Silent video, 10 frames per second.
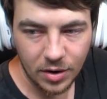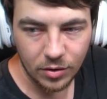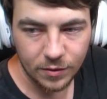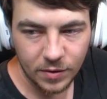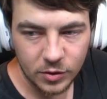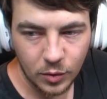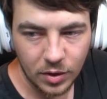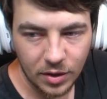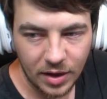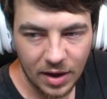The first one, the
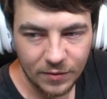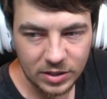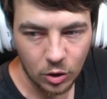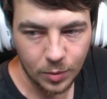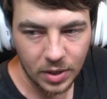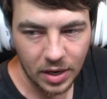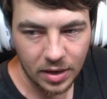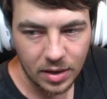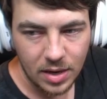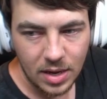other half isn't open yet.
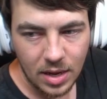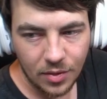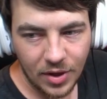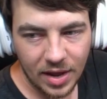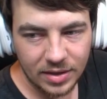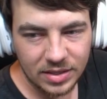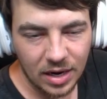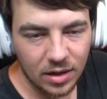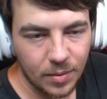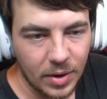That is
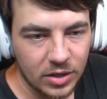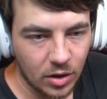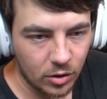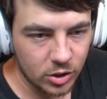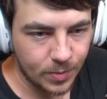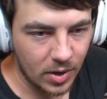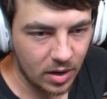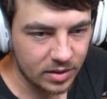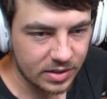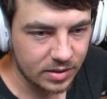technically my daughter's
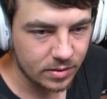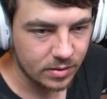box.